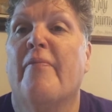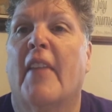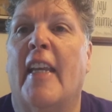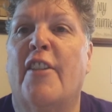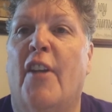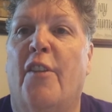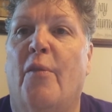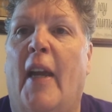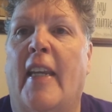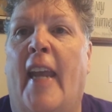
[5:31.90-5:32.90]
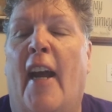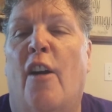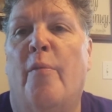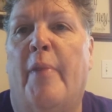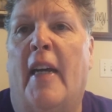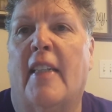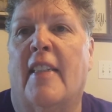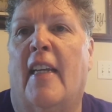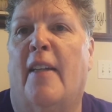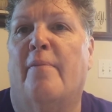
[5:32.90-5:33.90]
each other right now,
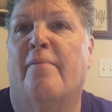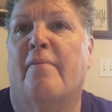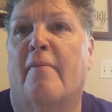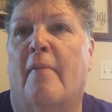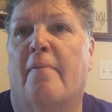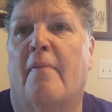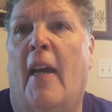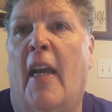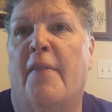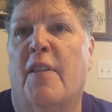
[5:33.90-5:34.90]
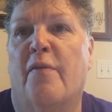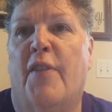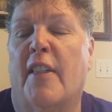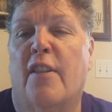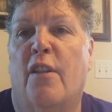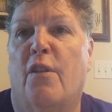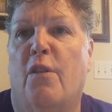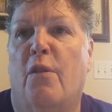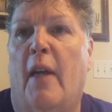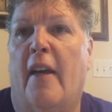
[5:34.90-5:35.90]
but I have some friends
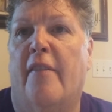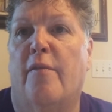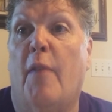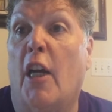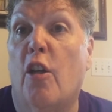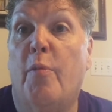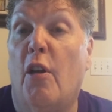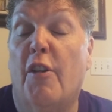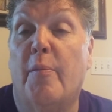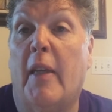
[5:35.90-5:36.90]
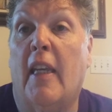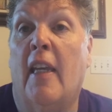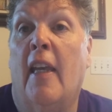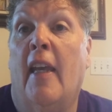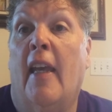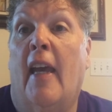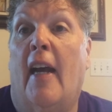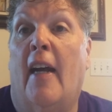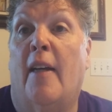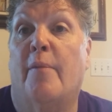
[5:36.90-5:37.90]
who have Marco Polo'd me,
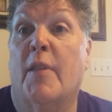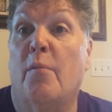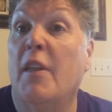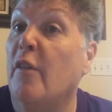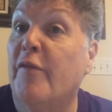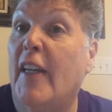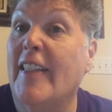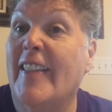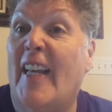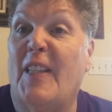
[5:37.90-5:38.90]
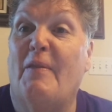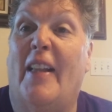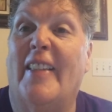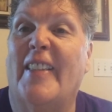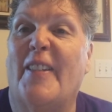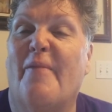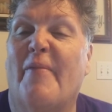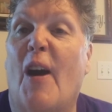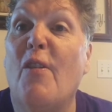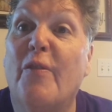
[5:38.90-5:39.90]
some little friends as well as
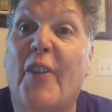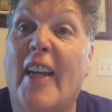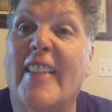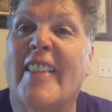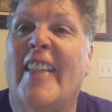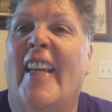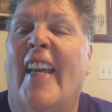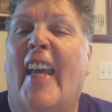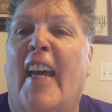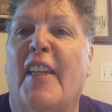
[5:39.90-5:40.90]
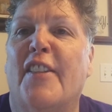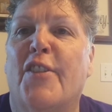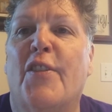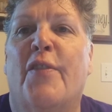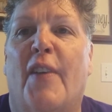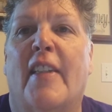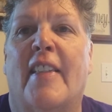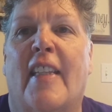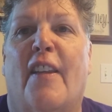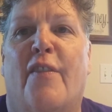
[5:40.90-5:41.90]
some old friends, and it's just fun to
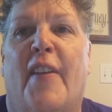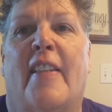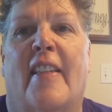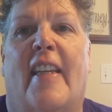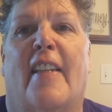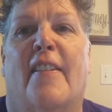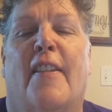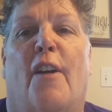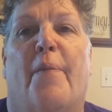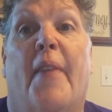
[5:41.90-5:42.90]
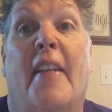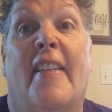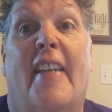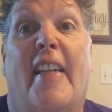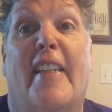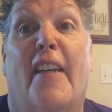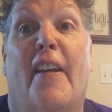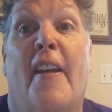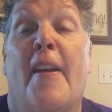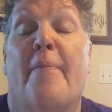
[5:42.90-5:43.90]
see their face again. So that's an
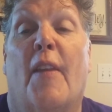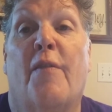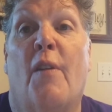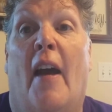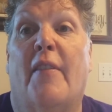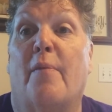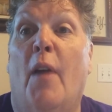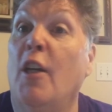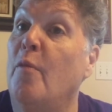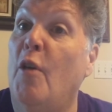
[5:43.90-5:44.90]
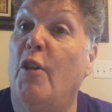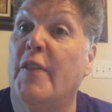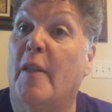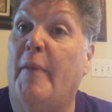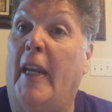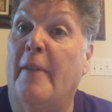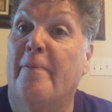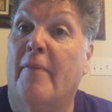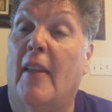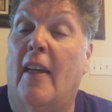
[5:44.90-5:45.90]
idea if you haven't. Marco Polo somebody
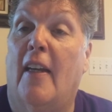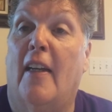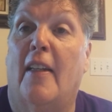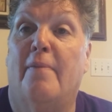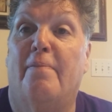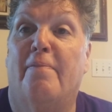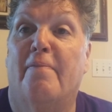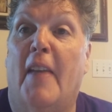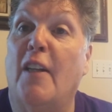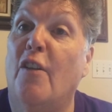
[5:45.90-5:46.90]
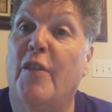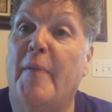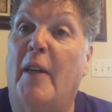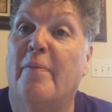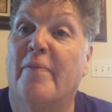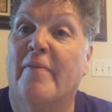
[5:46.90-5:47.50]
and go from there.